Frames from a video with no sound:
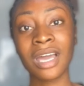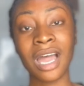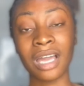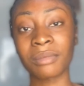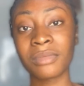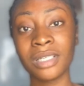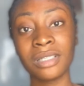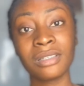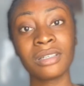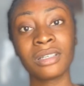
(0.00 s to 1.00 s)
akpi
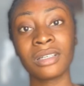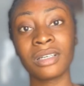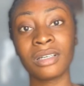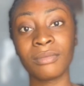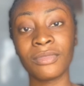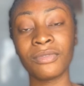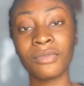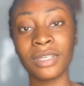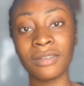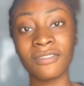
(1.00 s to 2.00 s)

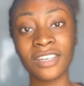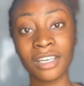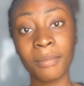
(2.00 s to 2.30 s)
in a very